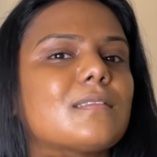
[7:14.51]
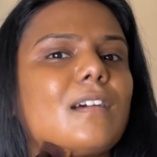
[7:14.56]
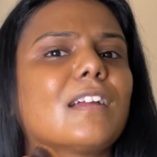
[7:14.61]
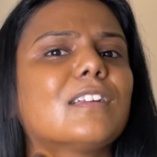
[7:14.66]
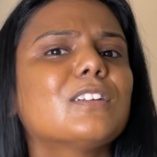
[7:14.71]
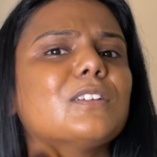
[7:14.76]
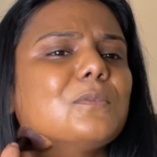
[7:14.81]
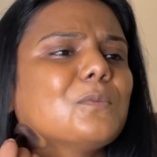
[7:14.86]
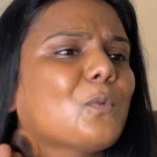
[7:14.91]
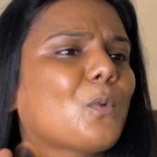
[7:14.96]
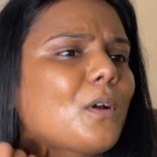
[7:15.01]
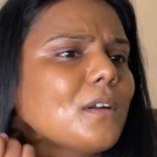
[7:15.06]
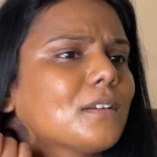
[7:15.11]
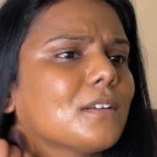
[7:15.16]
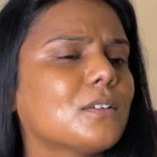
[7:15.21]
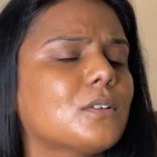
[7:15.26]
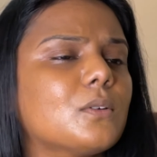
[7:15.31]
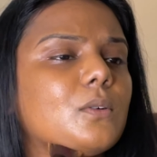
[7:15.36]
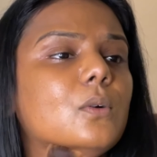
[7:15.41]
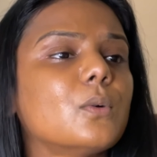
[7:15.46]
I didn't want
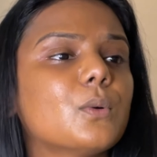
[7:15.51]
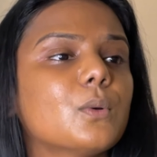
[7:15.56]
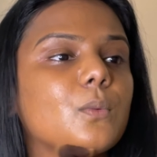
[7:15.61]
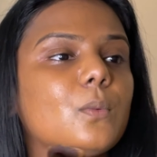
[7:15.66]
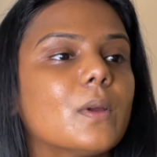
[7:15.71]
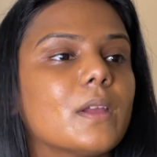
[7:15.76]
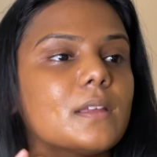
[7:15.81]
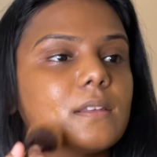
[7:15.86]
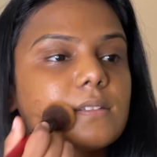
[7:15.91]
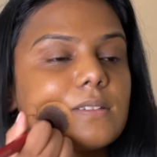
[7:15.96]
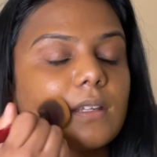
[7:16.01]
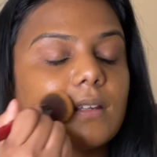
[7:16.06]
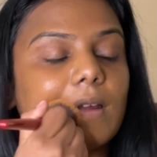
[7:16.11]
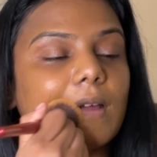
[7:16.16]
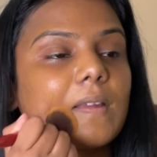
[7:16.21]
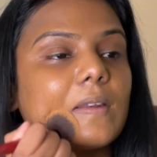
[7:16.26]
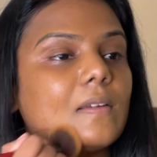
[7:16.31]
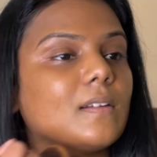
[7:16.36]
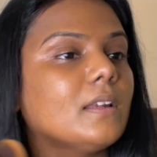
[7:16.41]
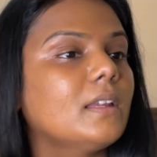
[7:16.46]
it to go to waste, and I
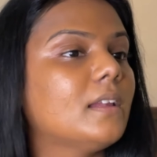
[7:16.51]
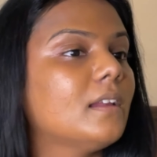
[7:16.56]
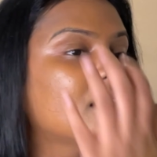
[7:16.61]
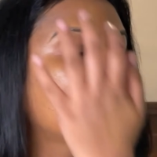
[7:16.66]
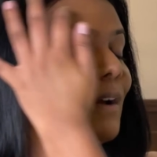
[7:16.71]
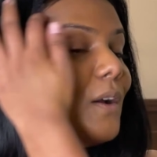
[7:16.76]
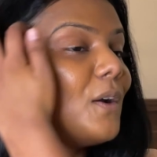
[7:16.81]
really